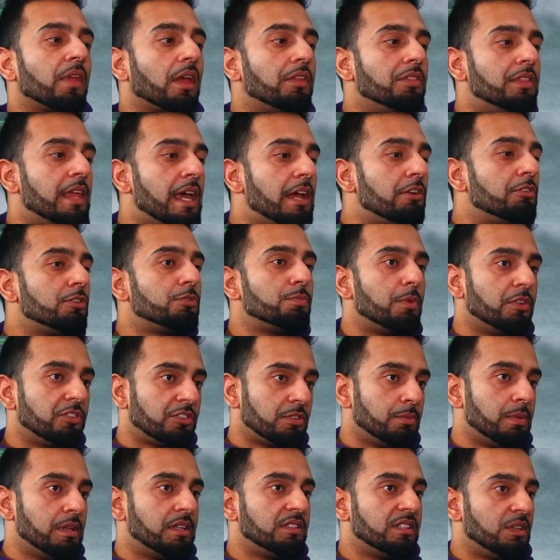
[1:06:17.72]
their
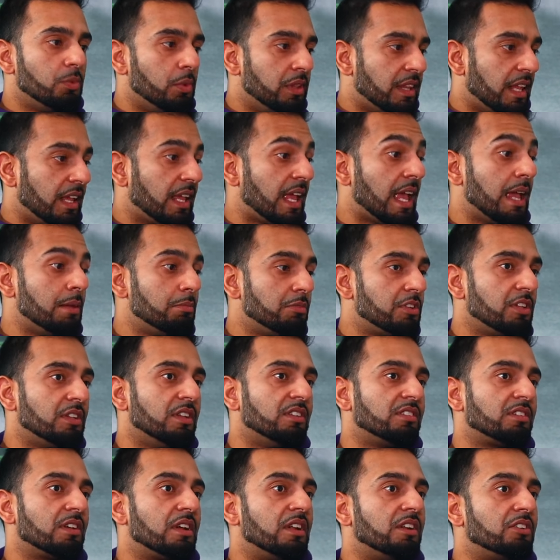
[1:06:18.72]
responsibility when they came to
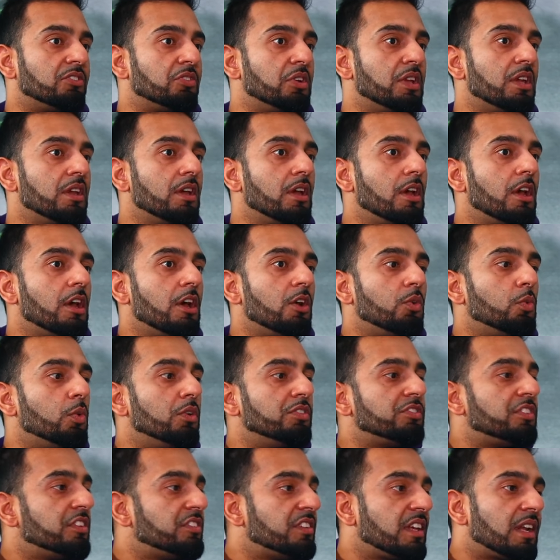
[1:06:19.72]
this country
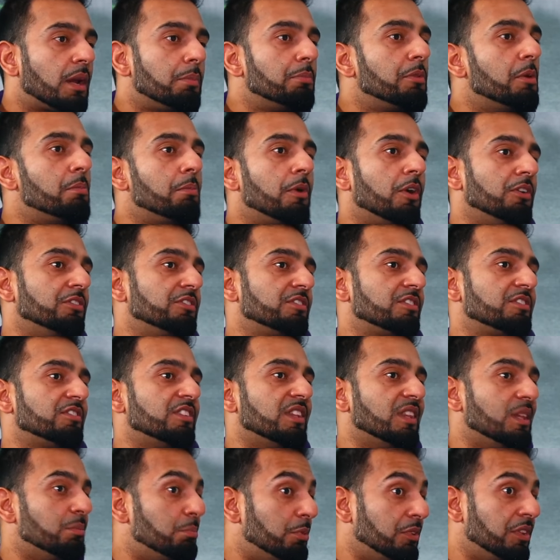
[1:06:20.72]
was to set up the mosques
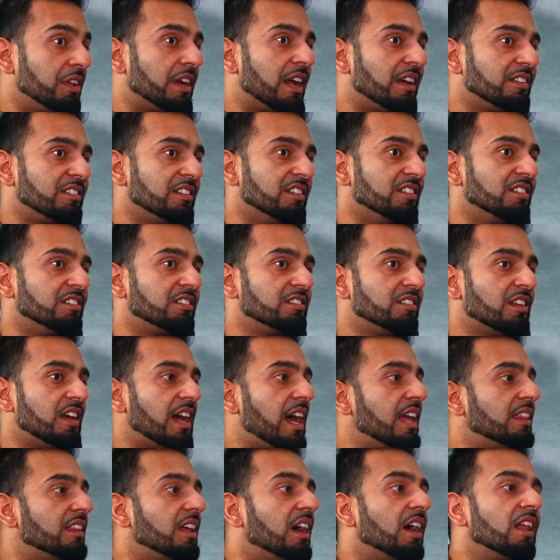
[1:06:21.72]
and the madrasas yes.
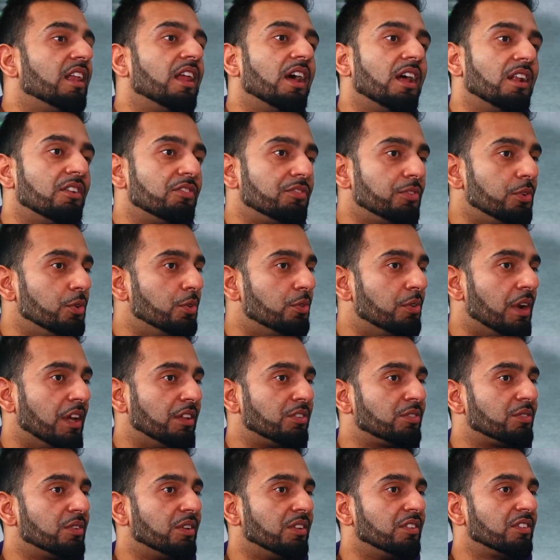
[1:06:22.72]
and the halal food
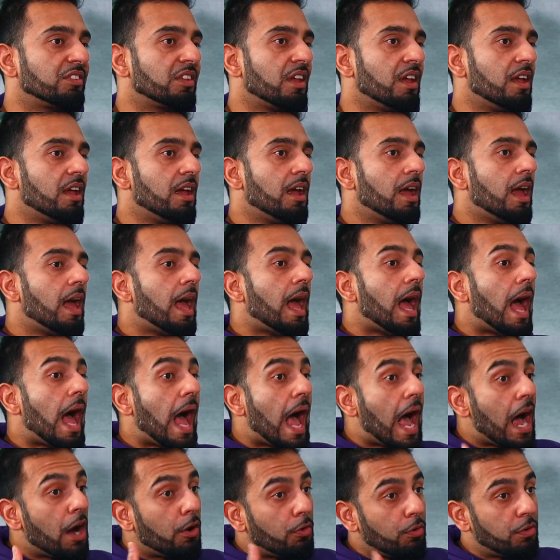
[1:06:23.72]
restaurants. Yes.
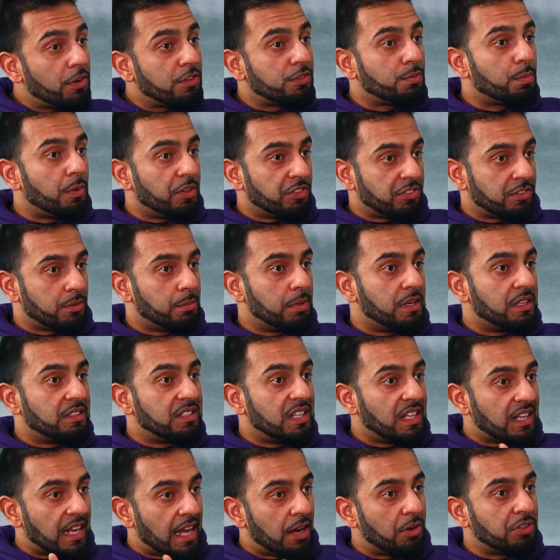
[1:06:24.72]
Our
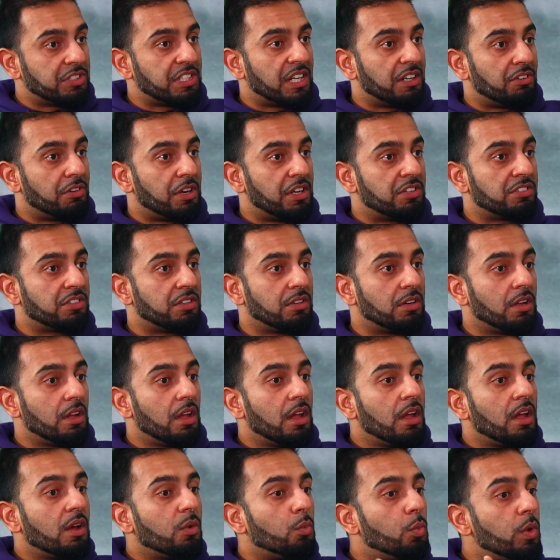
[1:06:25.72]
responsibility in our generation,
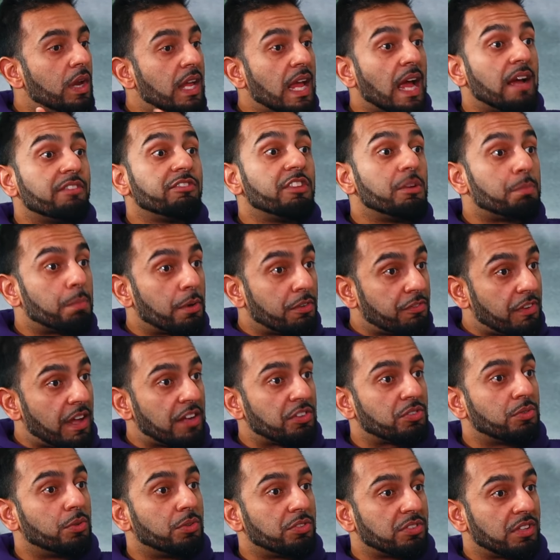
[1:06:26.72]
we have the
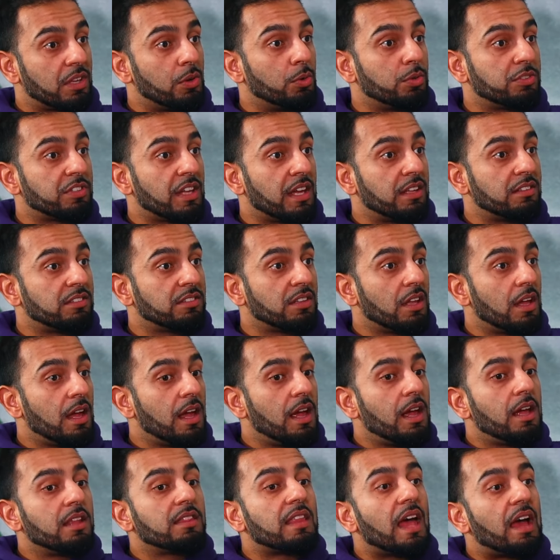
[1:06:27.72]
professional skill sets
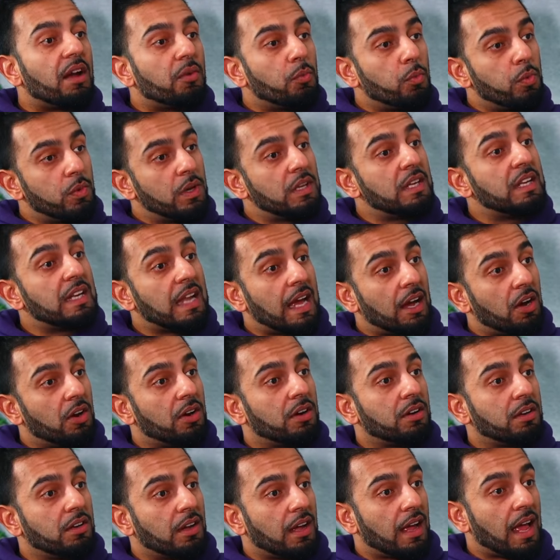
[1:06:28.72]
that we
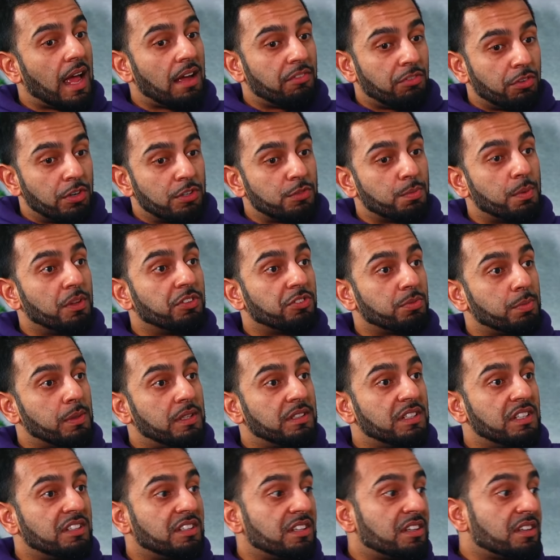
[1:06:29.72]
now have a
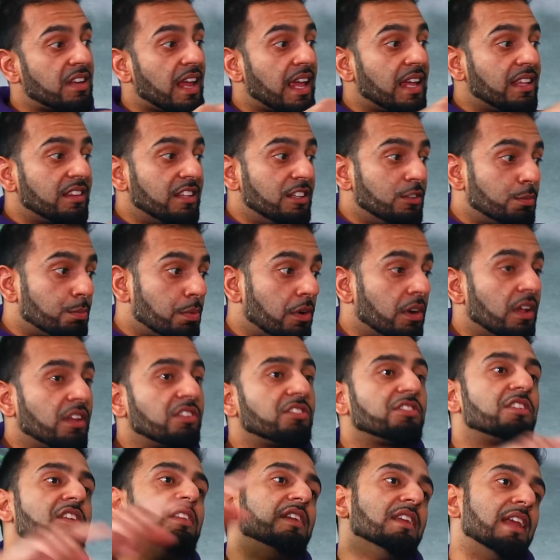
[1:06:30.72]
responsibility to take these
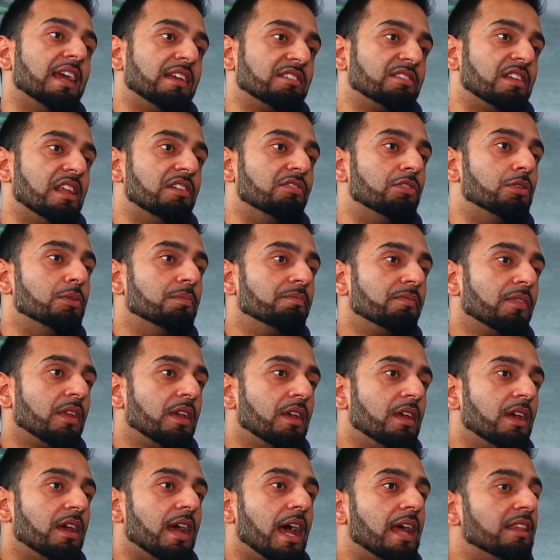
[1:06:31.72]
products to the next level.
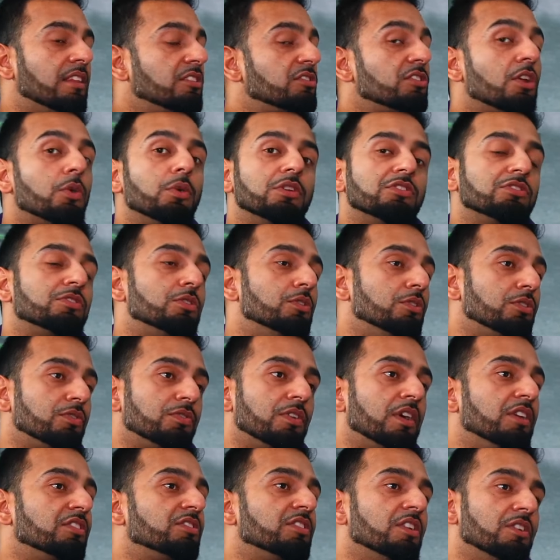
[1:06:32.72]
Absolutely. And there's no excuse
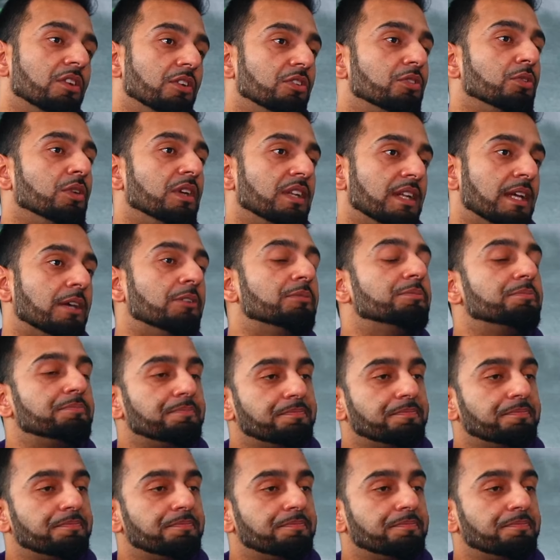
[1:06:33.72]
for us to not yes. do it now.